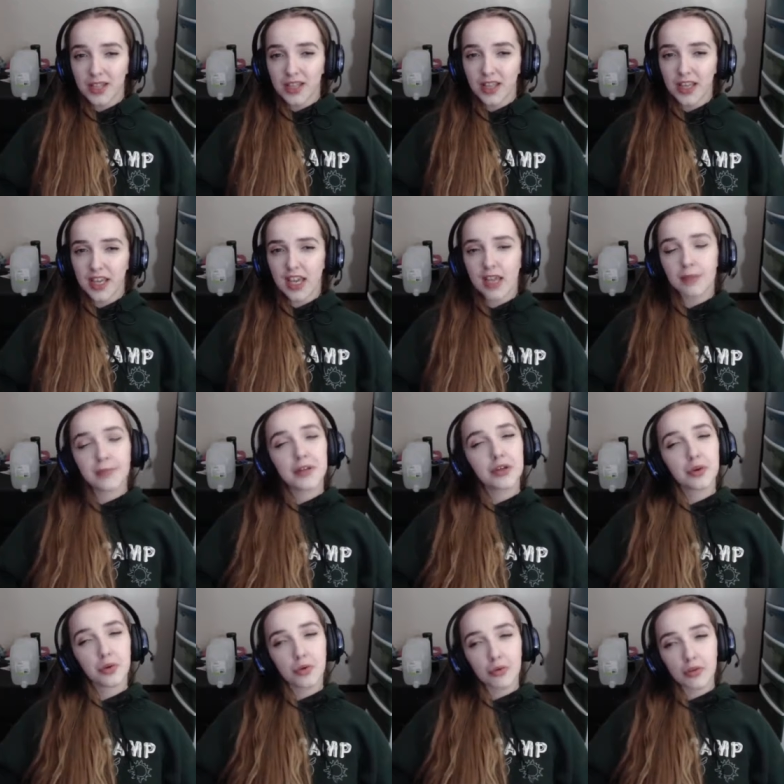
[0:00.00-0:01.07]
Like, it'd be
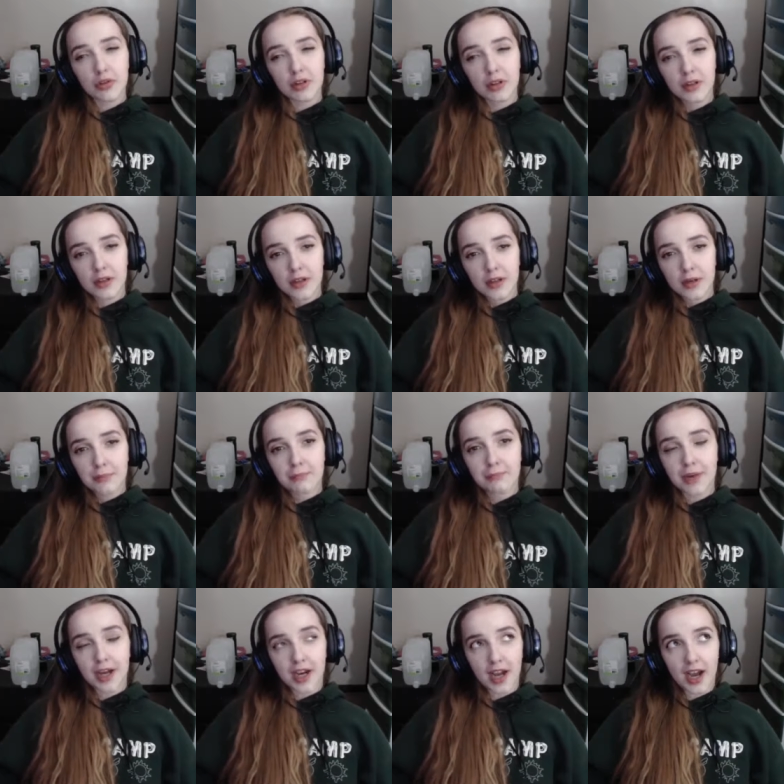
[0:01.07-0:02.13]
cool,
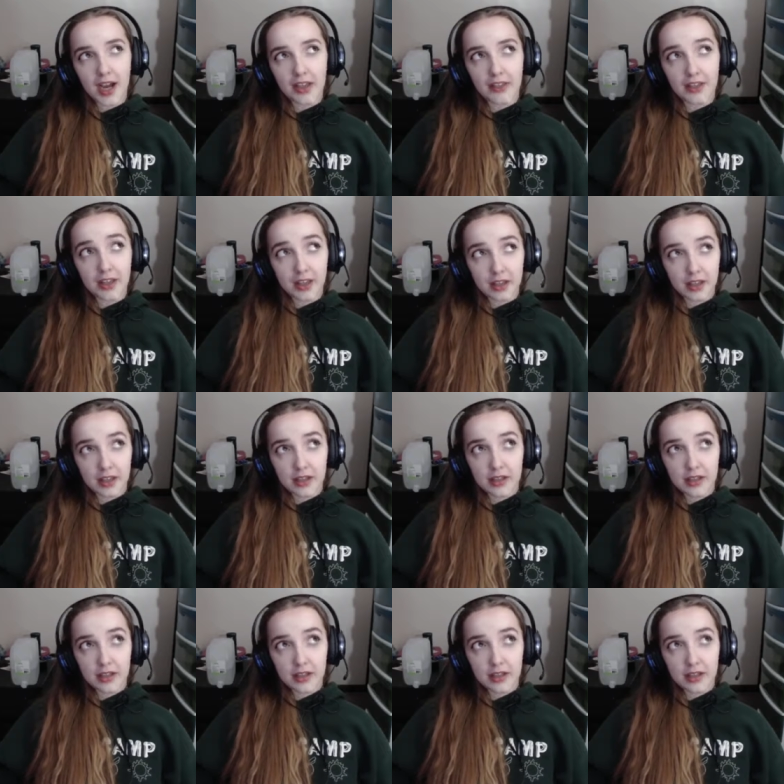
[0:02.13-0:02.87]
but I think